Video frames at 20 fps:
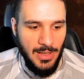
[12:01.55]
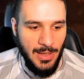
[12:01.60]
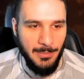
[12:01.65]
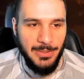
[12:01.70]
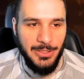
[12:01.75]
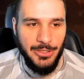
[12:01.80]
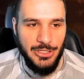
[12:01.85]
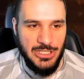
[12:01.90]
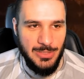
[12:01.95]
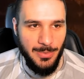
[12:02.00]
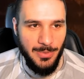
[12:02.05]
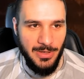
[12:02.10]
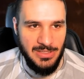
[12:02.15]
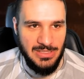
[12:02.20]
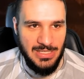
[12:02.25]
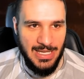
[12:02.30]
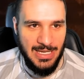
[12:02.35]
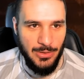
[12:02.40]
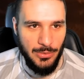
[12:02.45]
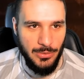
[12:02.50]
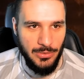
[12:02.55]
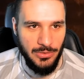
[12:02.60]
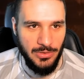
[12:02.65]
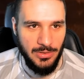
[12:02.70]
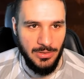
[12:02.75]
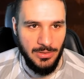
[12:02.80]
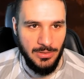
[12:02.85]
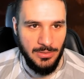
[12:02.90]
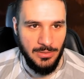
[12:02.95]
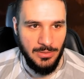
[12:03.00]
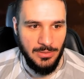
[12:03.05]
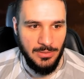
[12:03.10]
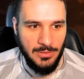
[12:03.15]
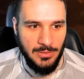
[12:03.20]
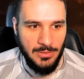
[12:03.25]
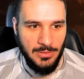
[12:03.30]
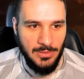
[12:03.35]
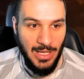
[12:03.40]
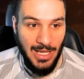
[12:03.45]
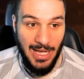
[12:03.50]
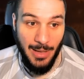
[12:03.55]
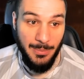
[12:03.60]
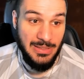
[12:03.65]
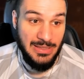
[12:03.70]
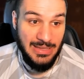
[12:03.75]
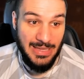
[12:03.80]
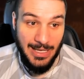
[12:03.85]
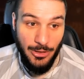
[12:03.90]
I'm curious about his health. I mean,